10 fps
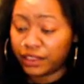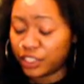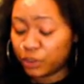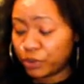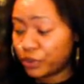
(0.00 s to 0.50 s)

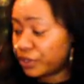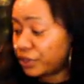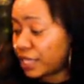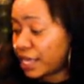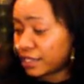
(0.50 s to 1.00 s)
let's pull
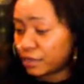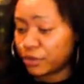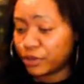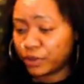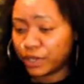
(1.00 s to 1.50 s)
your last
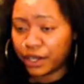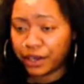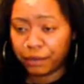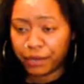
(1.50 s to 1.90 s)
moon card,